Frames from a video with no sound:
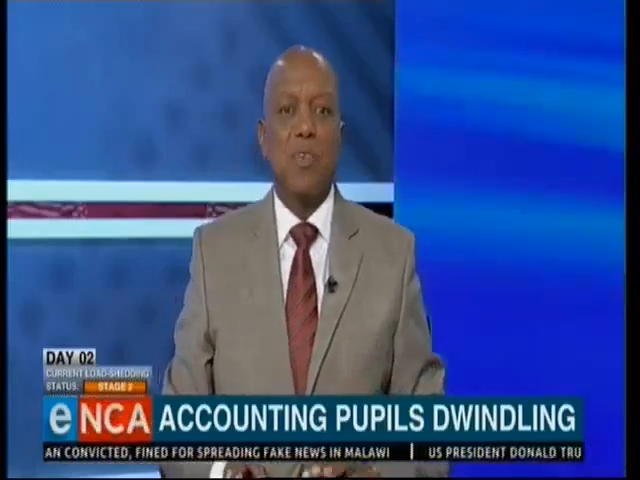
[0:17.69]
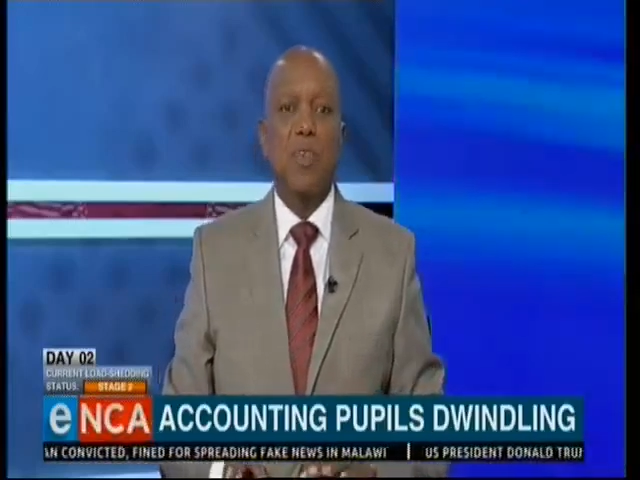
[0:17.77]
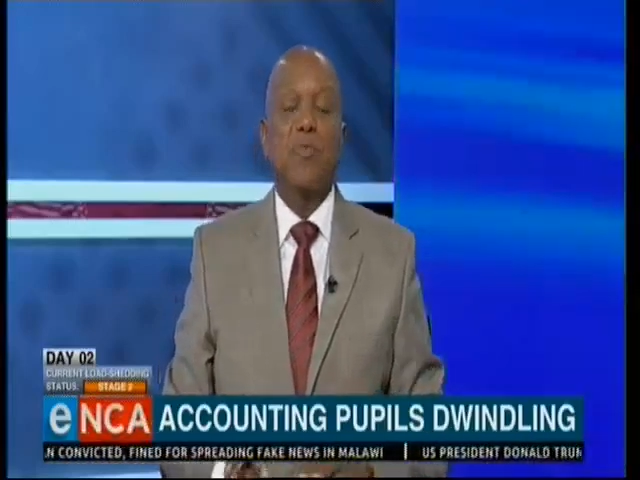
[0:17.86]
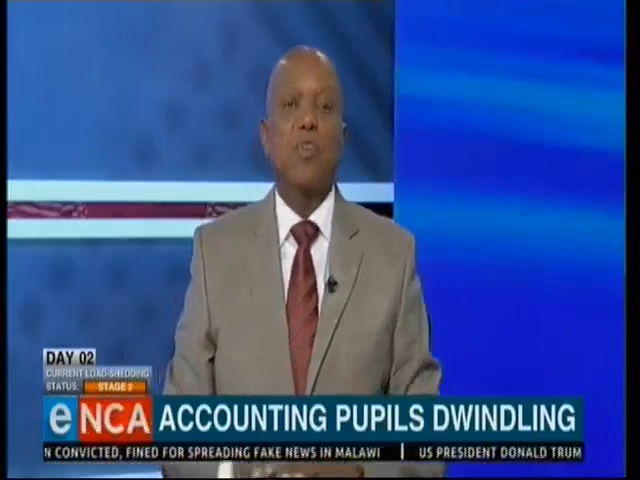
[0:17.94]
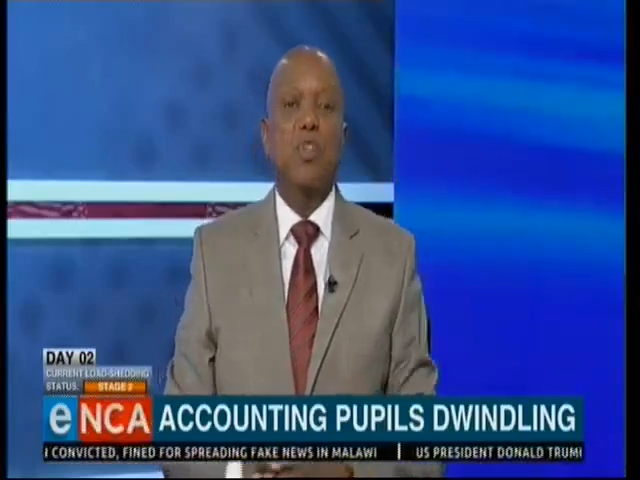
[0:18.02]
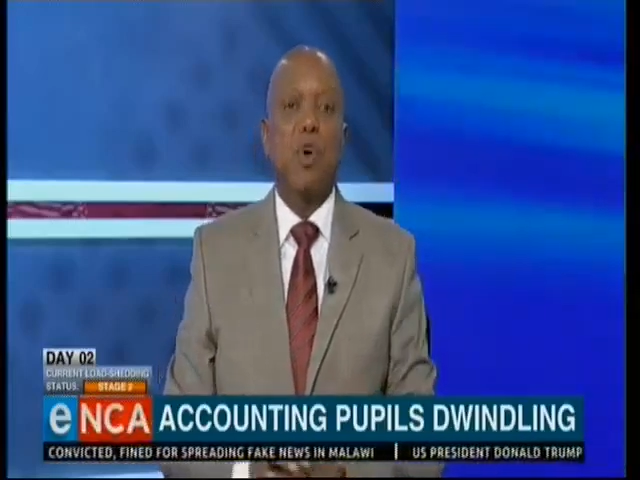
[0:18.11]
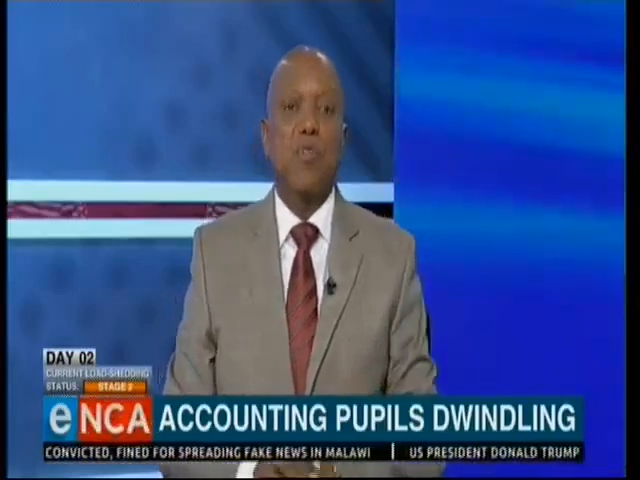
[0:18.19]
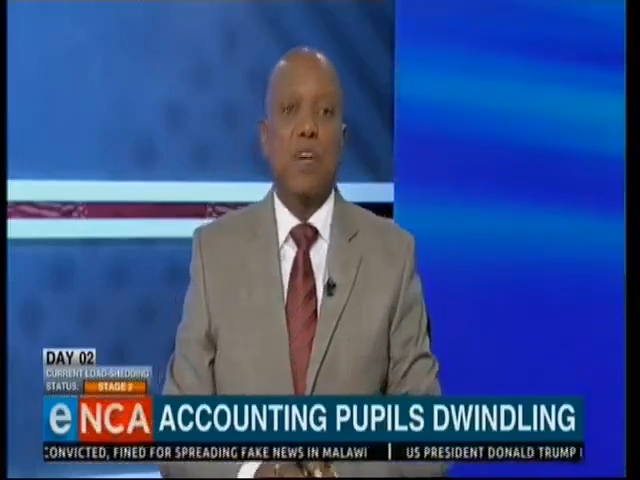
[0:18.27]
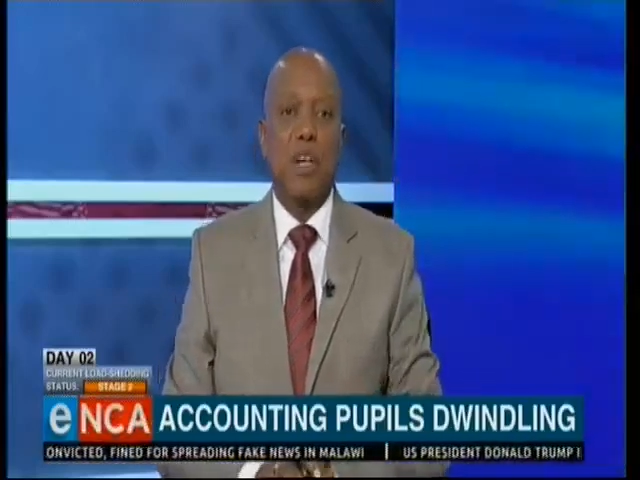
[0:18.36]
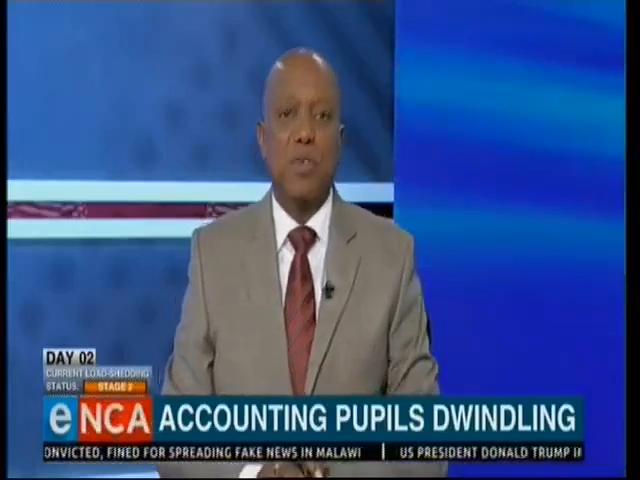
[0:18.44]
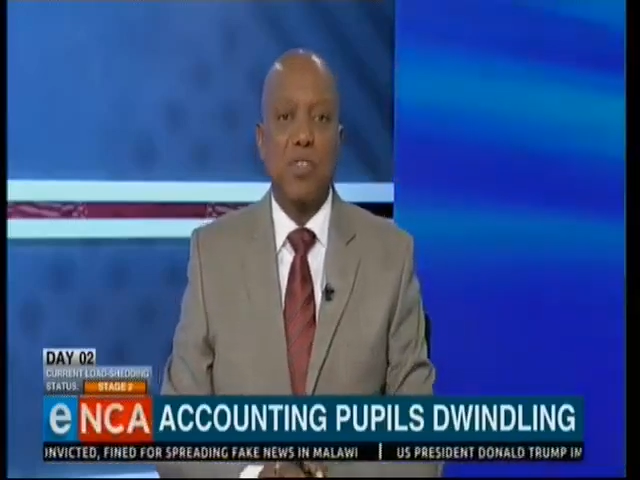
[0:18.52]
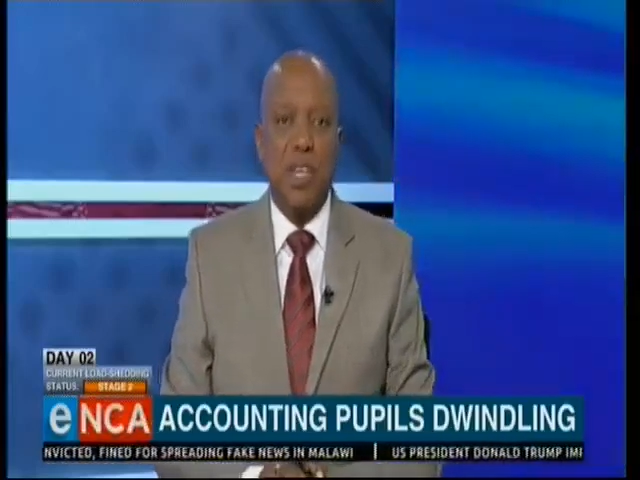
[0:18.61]
for the future of
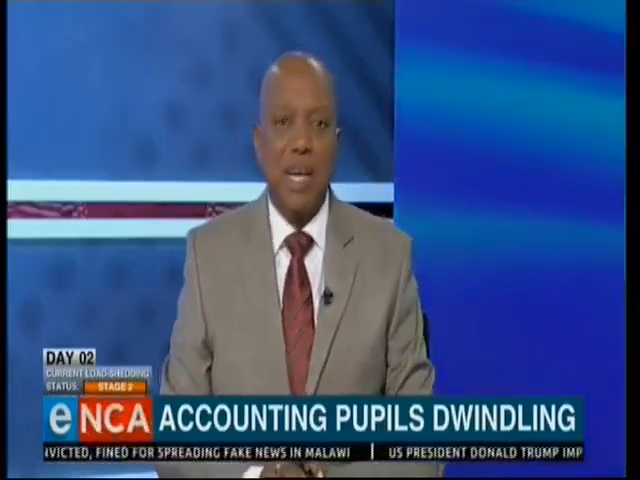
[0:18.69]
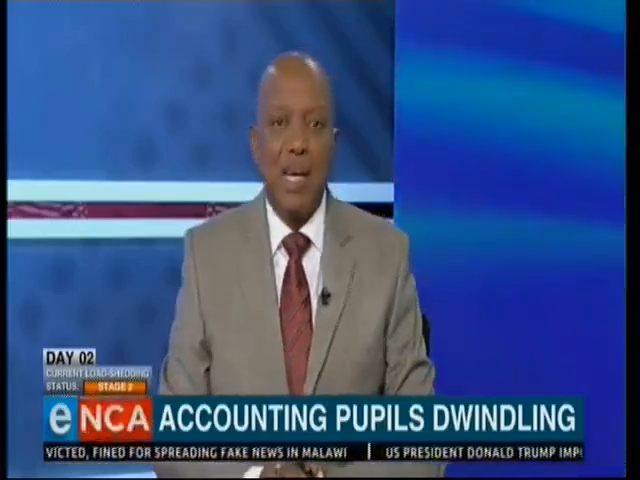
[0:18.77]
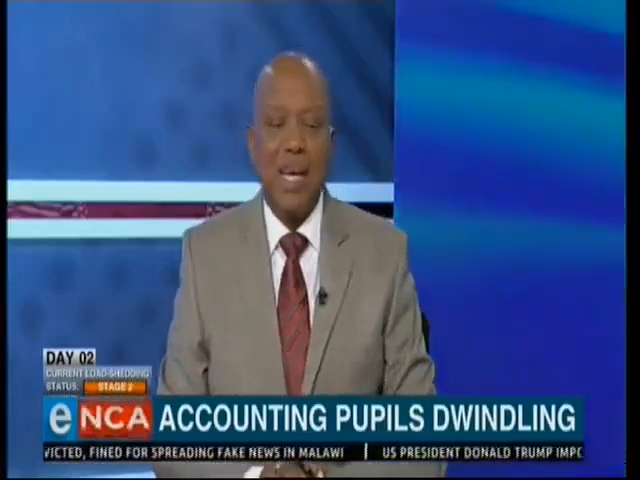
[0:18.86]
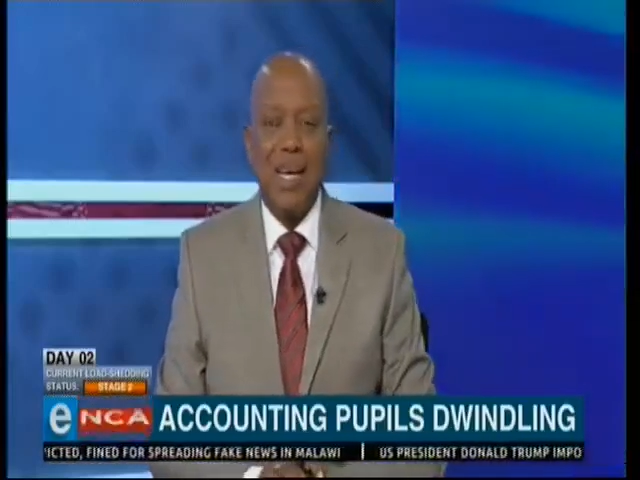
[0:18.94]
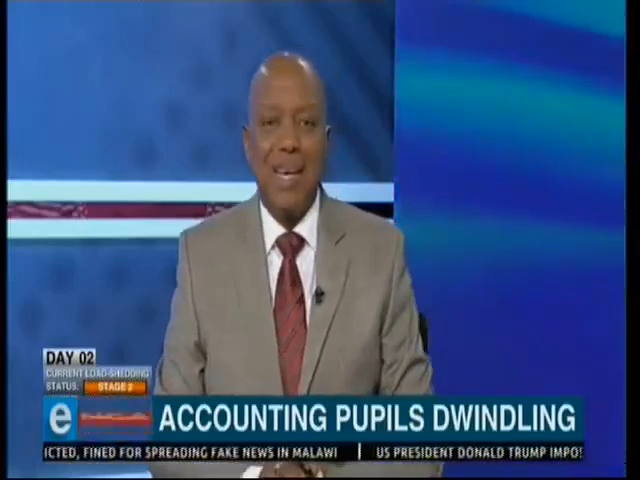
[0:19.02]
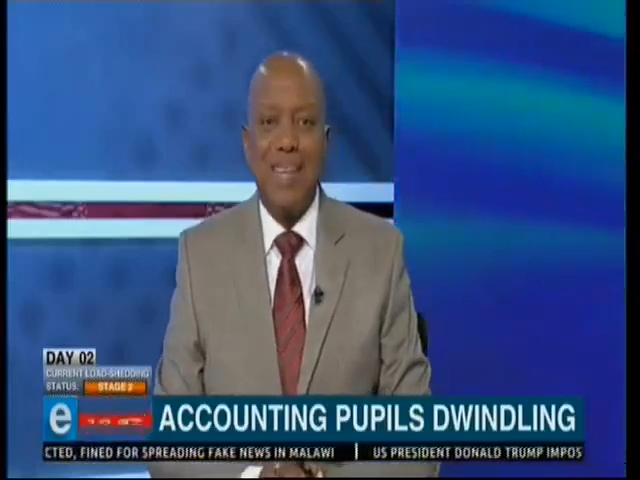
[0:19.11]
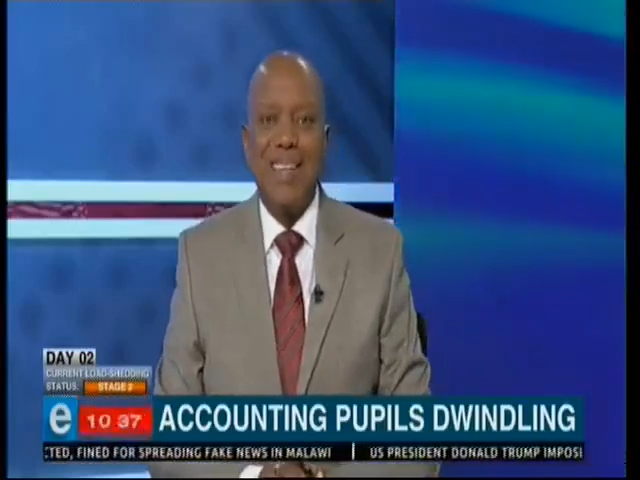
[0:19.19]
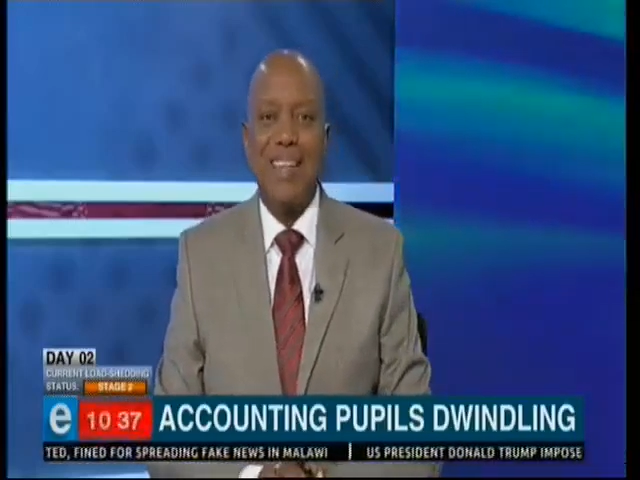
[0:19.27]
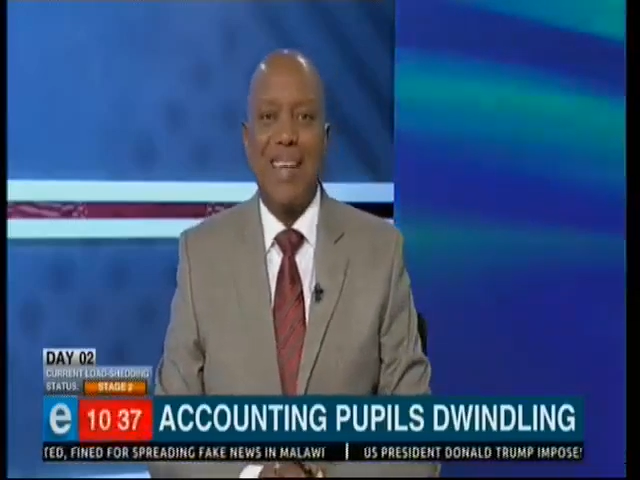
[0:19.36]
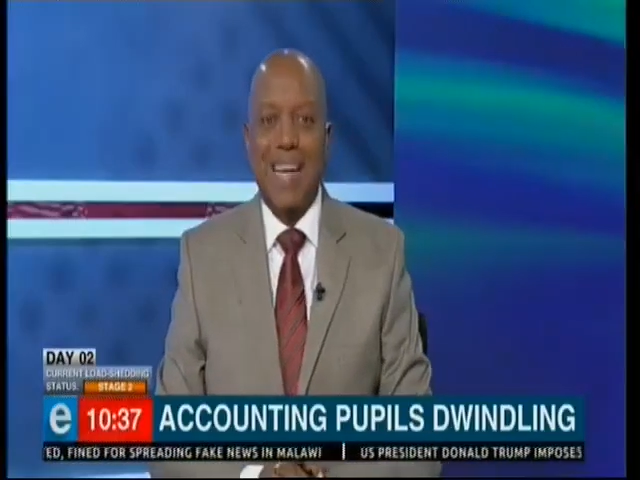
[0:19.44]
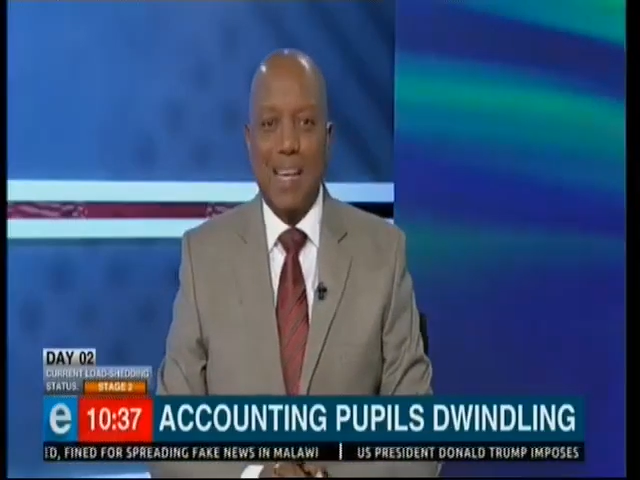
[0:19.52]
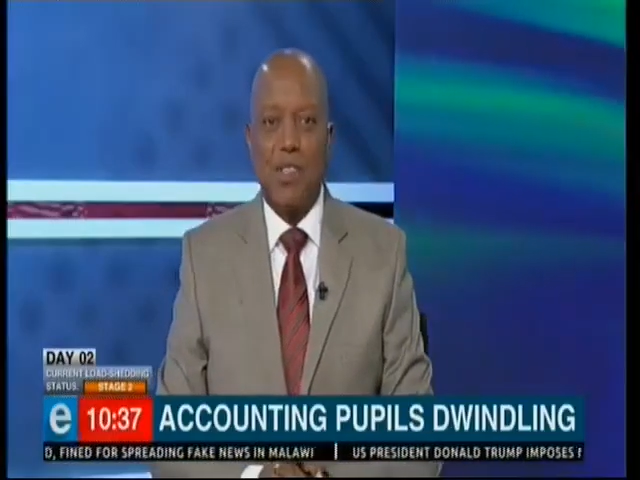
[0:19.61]
accounting in
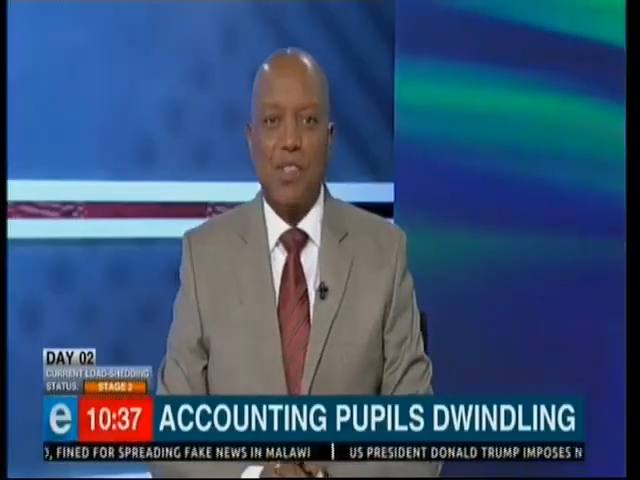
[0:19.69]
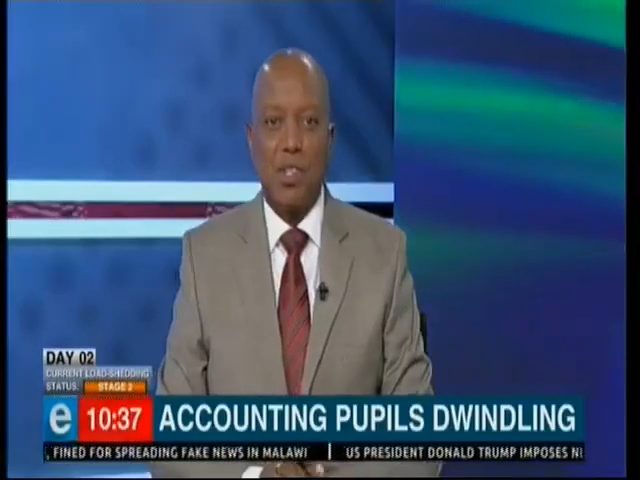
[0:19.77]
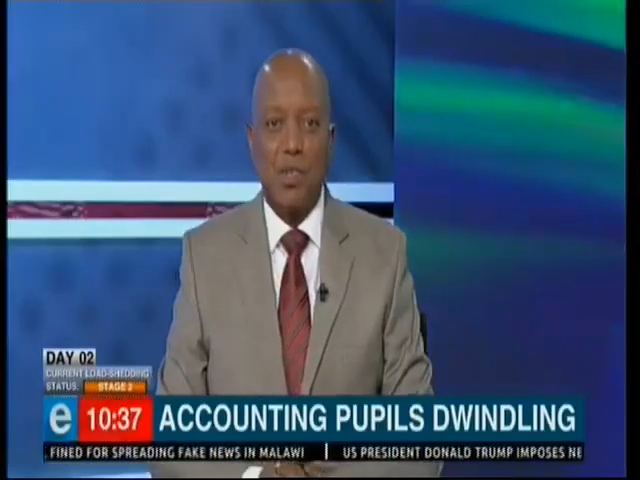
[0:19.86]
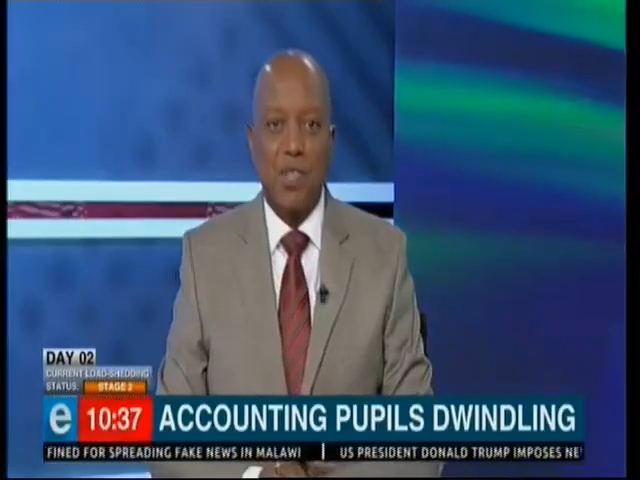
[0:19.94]
the country?